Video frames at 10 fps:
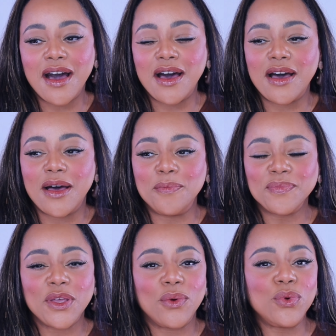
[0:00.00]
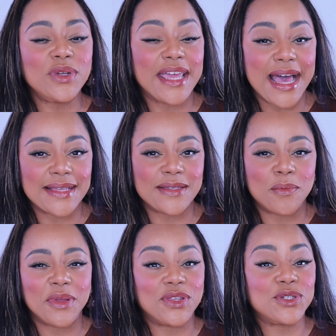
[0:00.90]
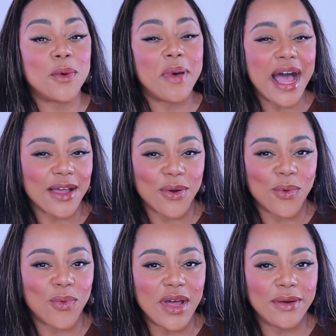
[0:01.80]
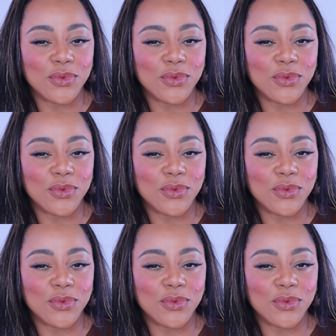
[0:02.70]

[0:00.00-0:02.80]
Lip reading: Oudgasm, but the tobacco one,